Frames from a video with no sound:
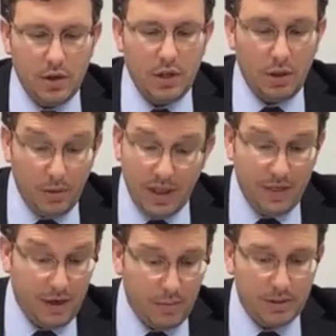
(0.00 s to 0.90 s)

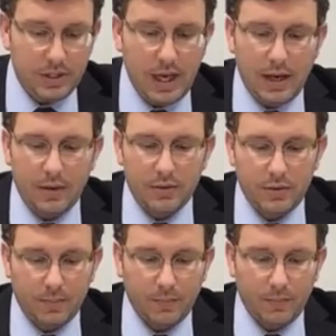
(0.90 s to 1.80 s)
Their mistakes,
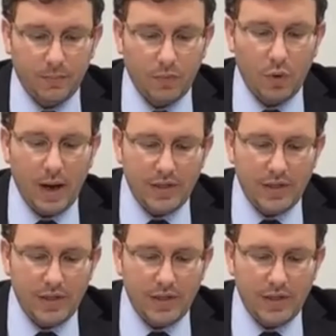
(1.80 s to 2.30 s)
right?